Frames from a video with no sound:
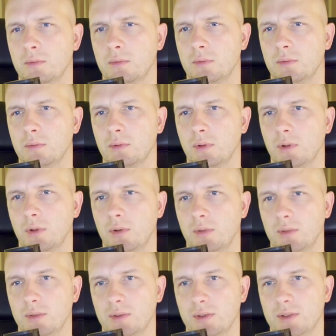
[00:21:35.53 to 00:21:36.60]

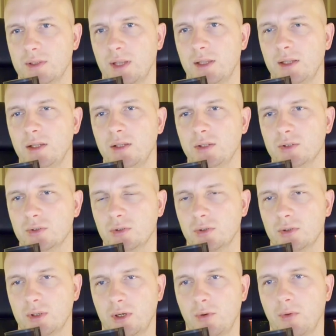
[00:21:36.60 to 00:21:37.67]
No, sign in is
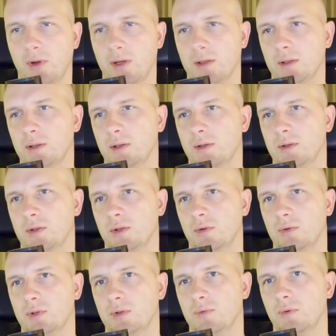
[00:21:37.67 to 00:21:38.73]
not required. So
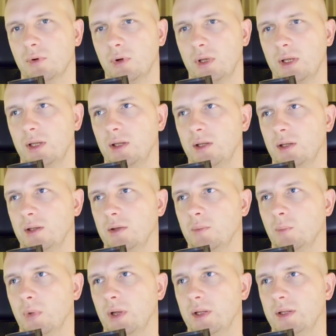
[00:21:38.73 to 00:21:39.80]
it's working
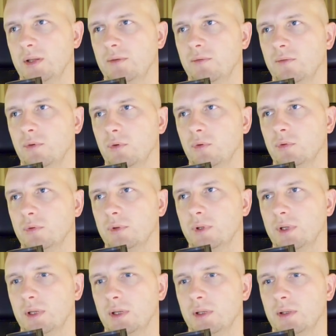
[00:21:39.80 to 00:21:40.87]
by default.
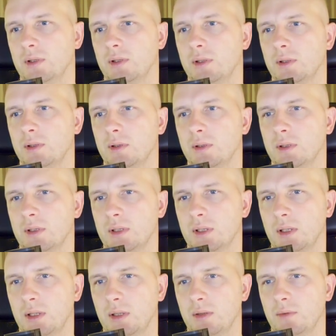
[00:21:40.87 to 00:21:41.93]
Yes.
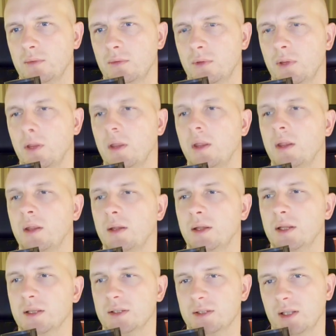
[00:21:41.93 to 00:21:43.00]
Save.
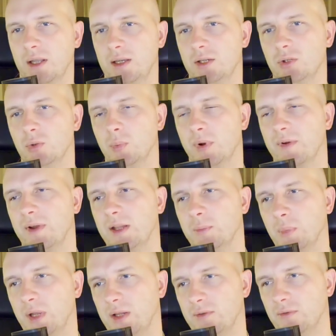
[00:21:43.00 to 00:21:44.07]
Yes, I need to provide
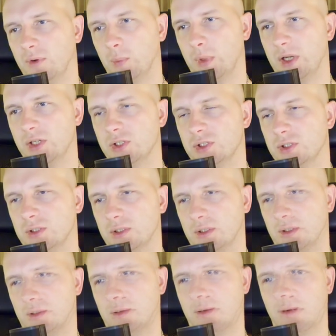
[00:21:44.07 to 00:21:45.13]
my
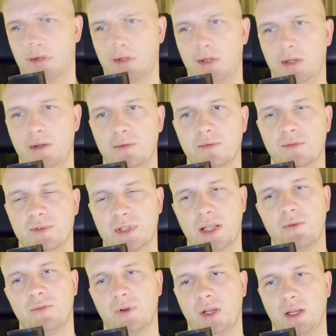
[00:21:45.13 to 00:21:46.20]
information. If
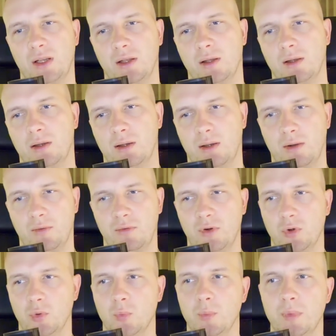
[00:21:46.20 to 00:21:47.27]
something
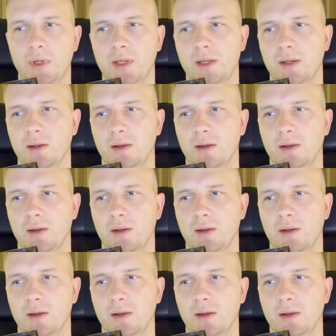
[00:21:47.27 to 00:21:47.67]
will be